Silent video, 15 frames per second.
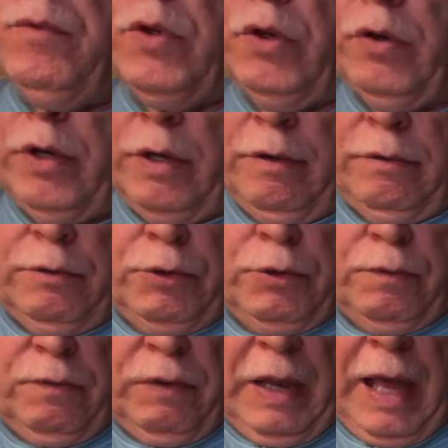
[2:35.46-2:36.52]
you're in a
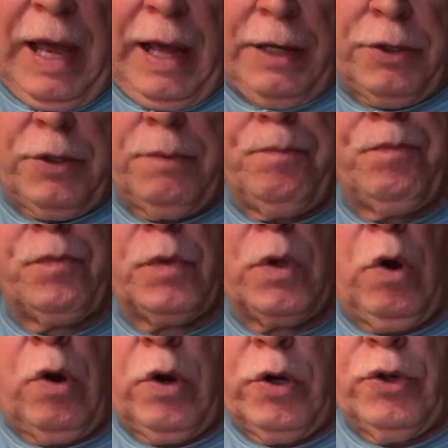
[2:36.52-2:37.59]
flat
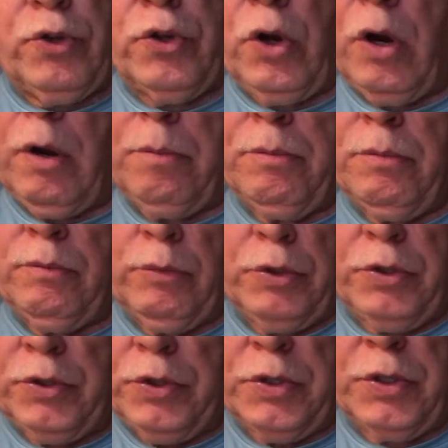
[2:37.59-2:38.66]
or a sharp,
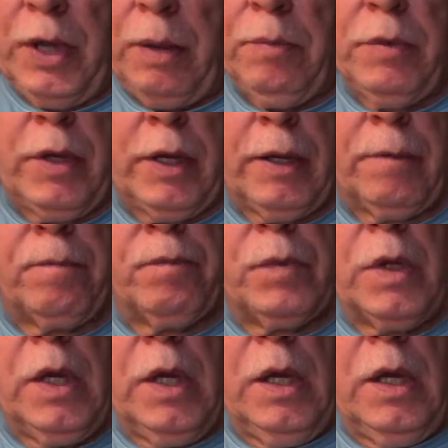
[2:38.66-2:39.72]
which is the same thing.
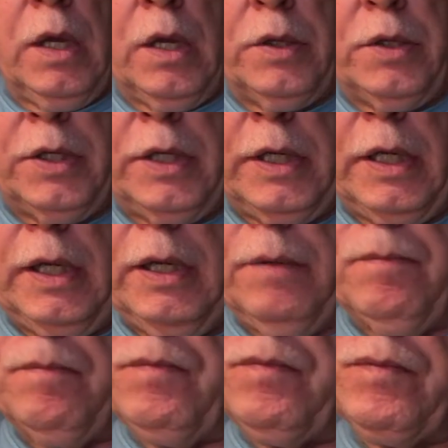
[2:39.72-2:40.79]
A D,
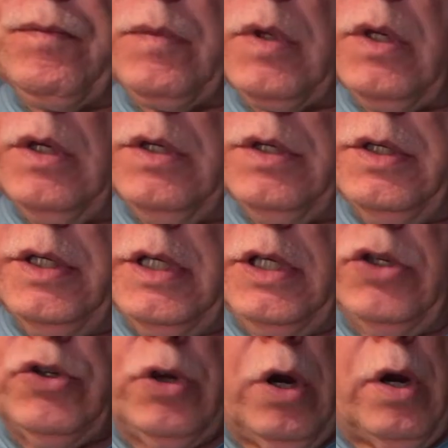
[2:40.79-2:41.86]
D
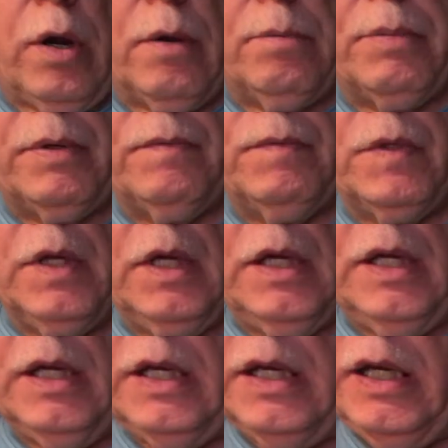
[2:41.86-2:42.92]
sharp,
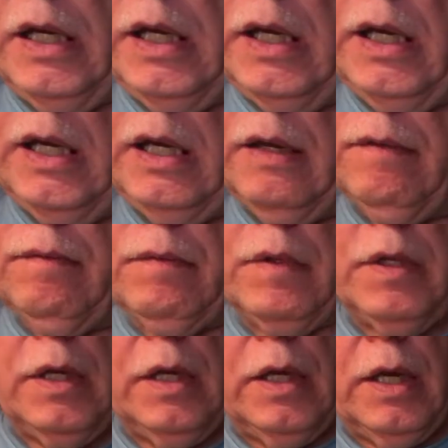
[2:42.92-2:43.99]
E,
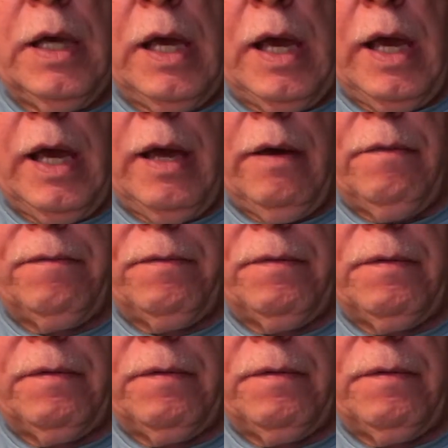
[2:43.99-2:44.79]
F,